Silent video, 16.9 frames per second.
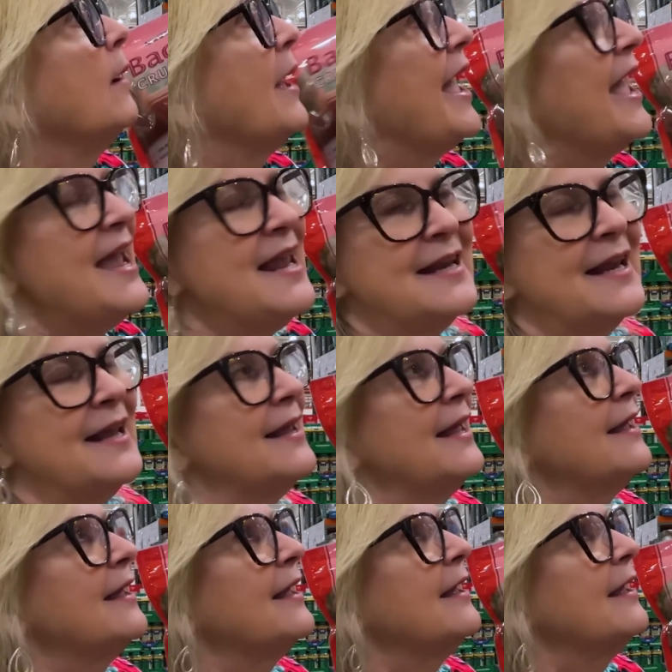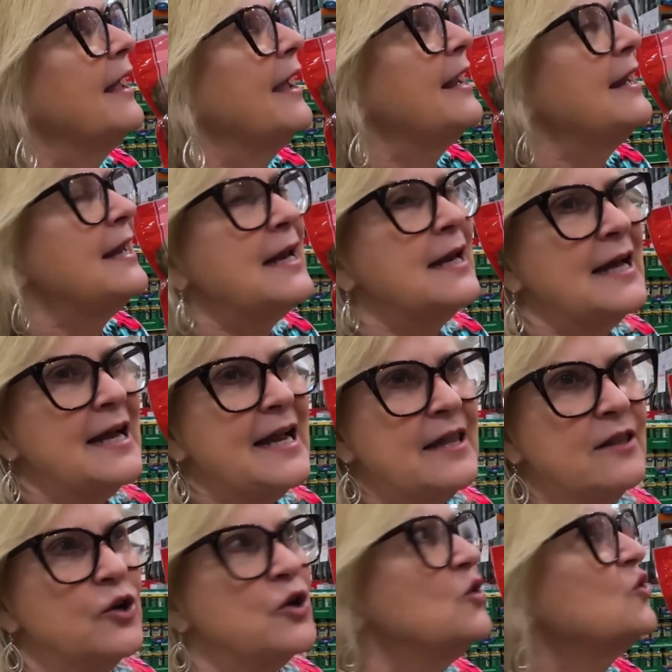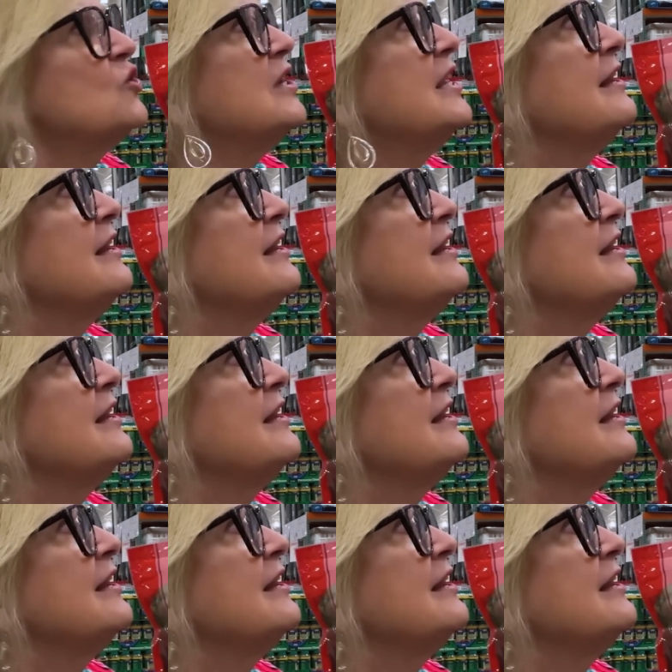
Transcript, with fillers: Eight eighty nine. They're usually